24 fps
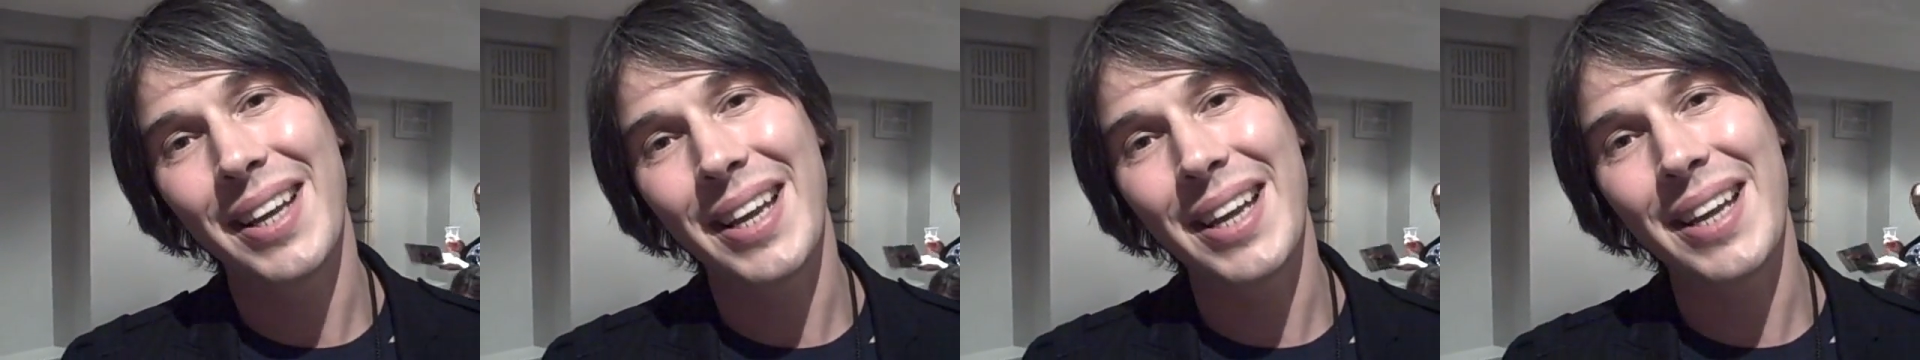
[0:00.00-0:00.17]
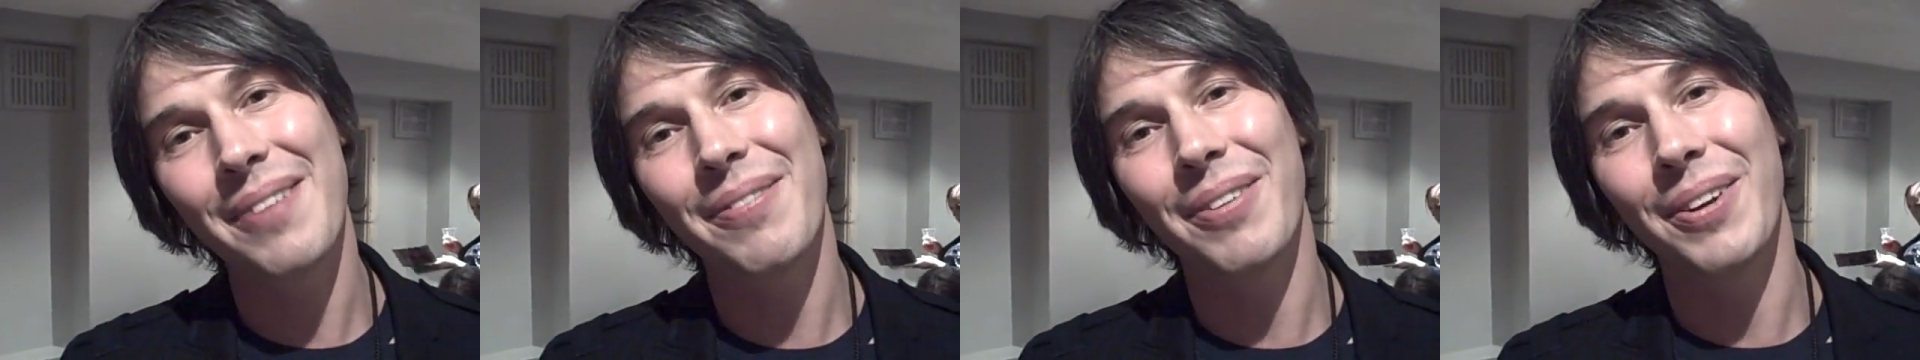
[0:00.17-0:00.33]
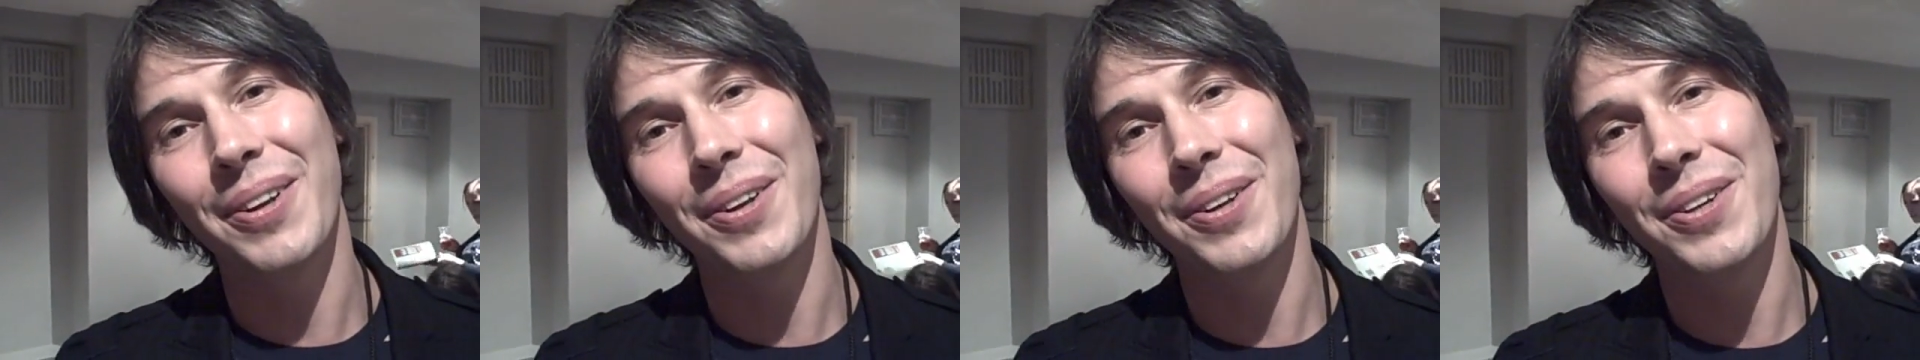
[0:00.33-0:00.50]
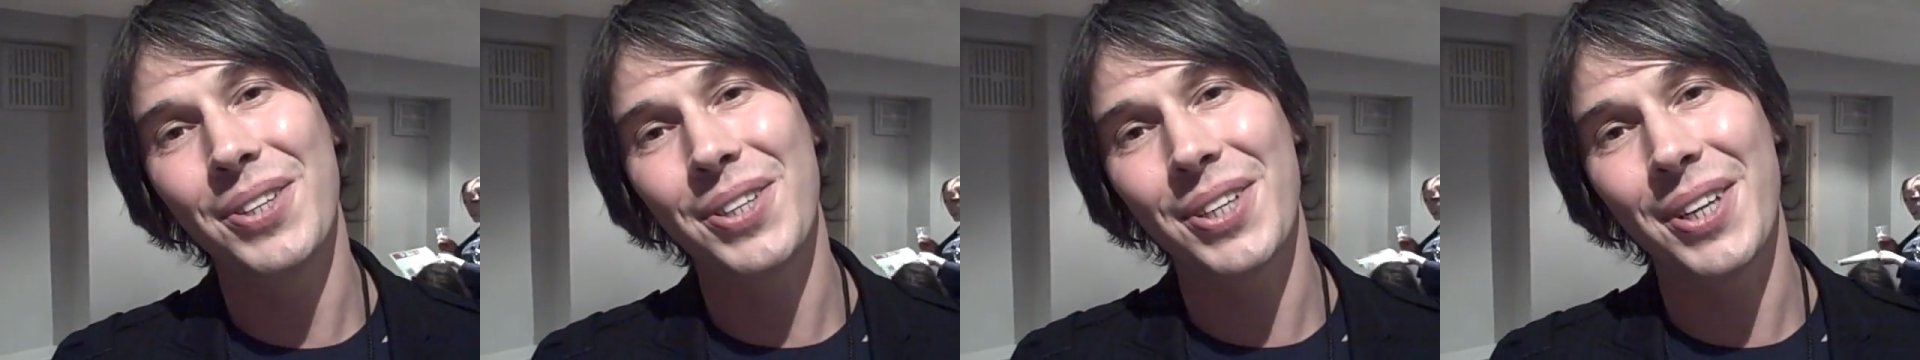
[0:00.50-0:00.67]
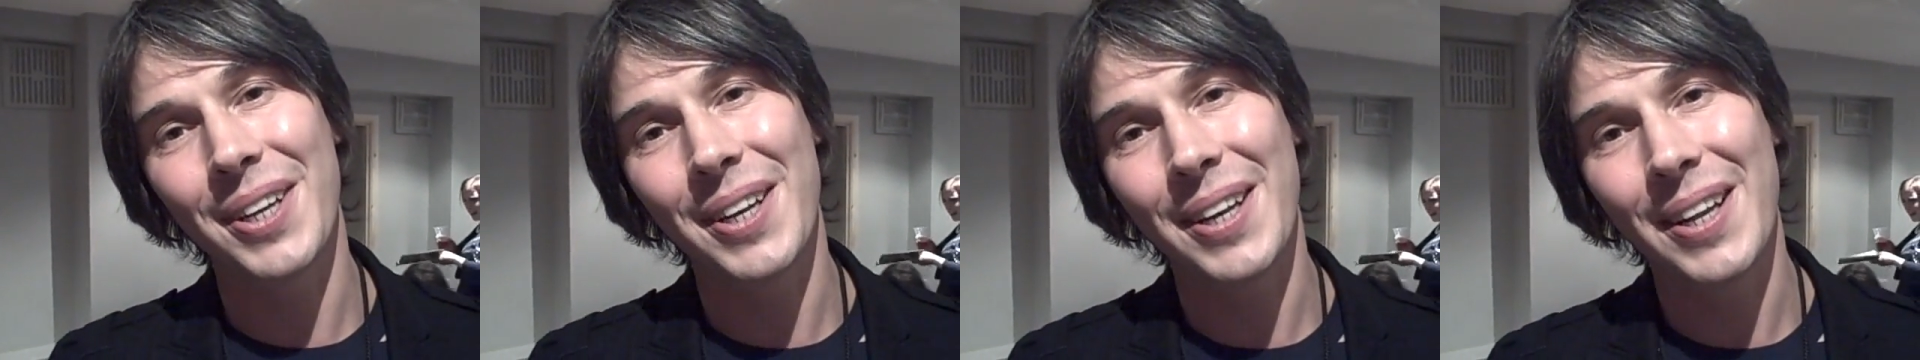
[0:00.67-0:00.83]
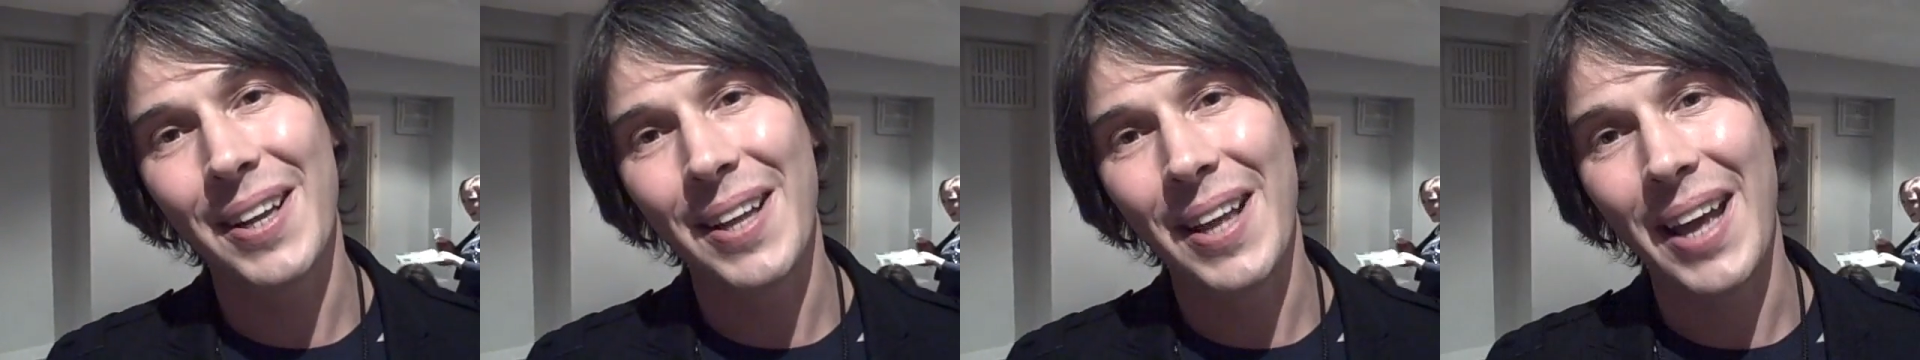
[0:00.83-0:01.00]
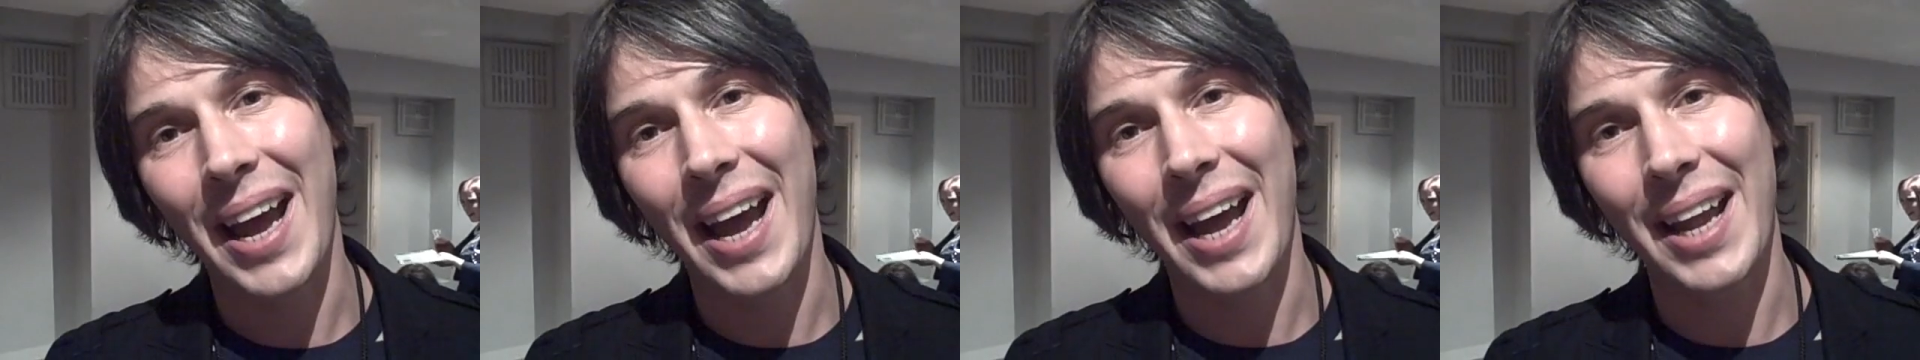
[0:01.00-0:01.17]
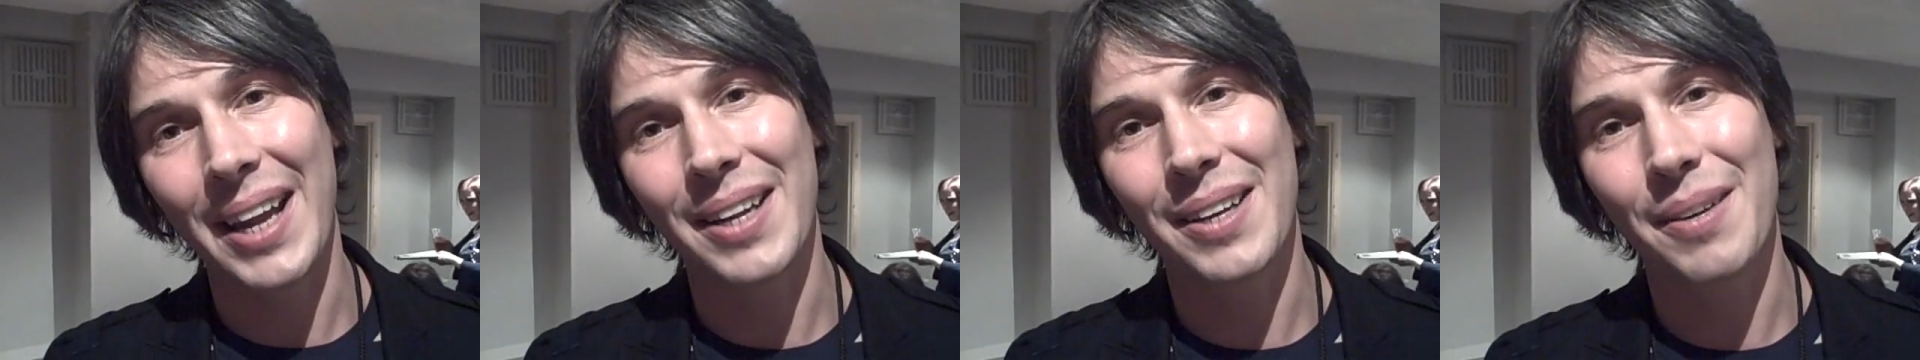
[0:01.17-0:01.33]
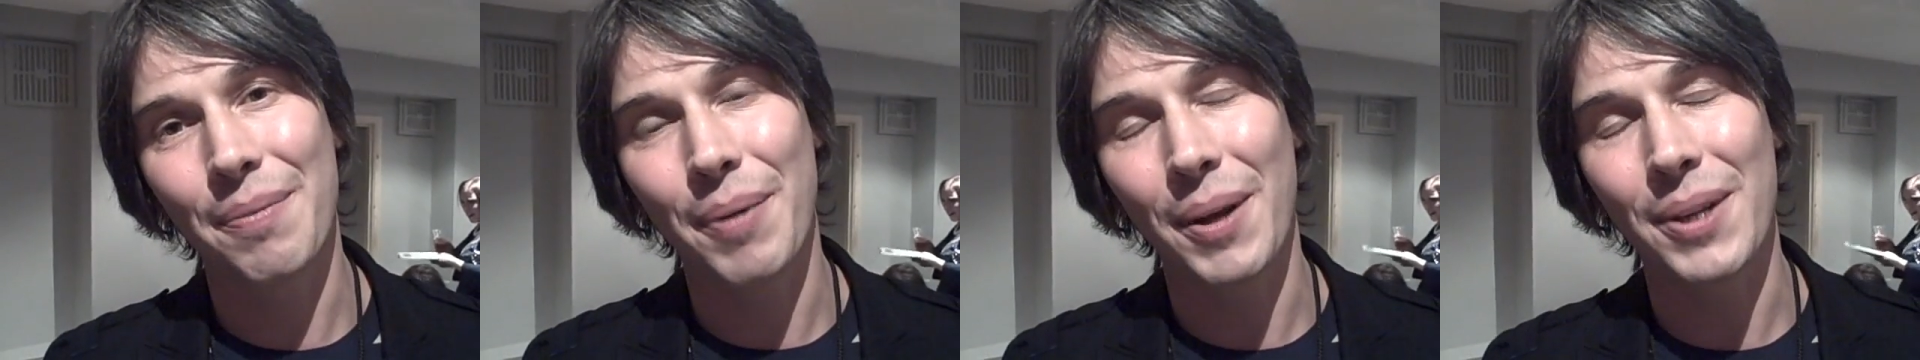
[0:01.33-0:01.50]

evolution, and